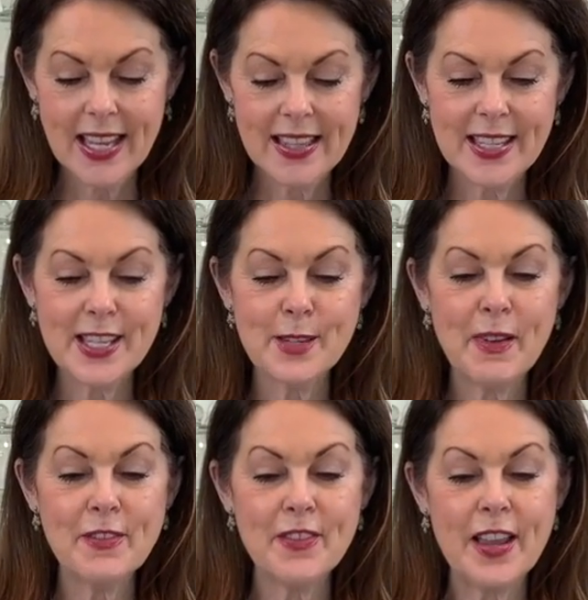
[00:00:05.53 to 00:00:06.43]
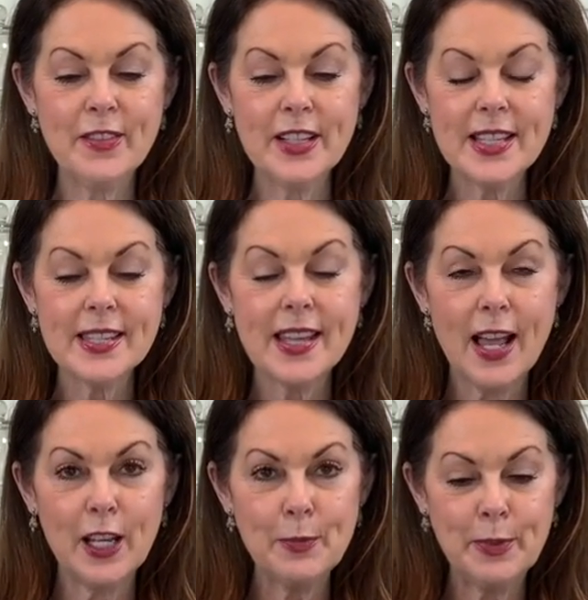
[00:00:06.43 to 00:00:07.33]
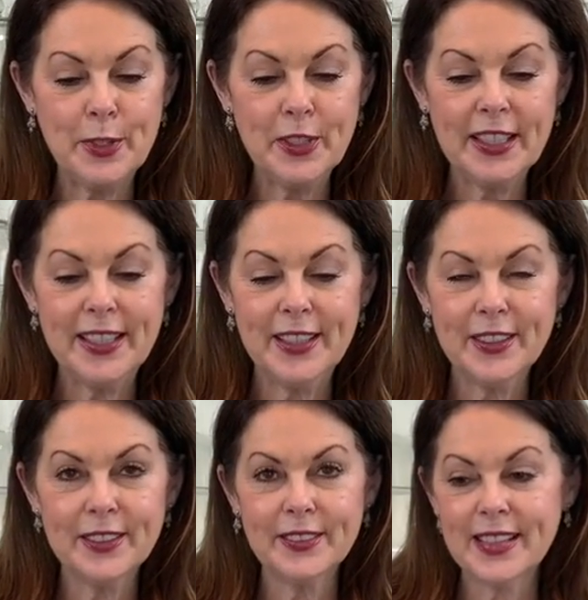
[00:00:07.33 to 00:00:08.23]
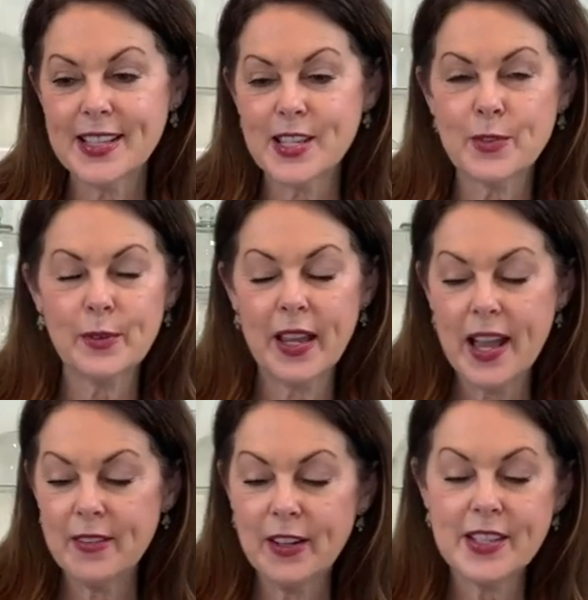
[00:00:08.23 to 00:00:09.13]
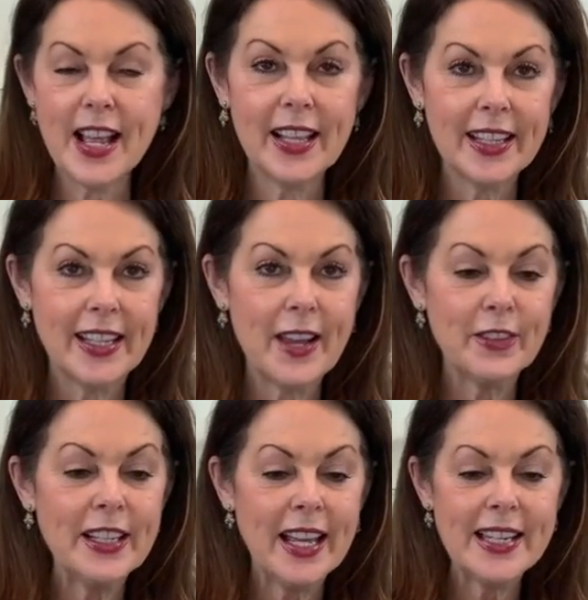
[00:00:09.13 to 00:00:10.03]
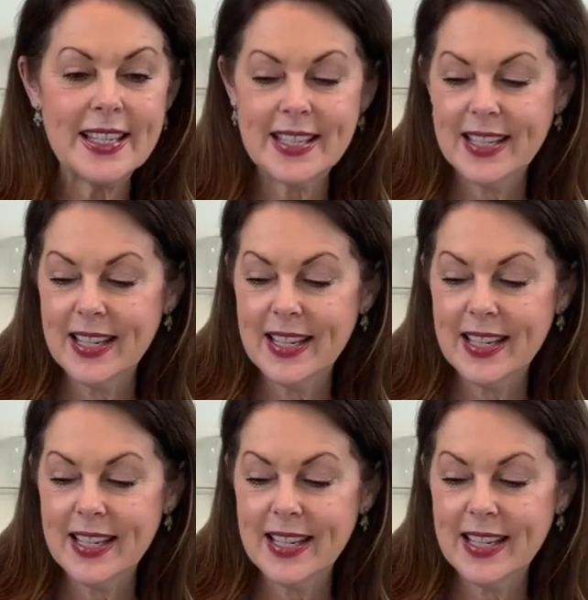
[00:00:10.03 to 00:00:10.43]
This is my favorite salad bowl here. This is what we have our salad in every night.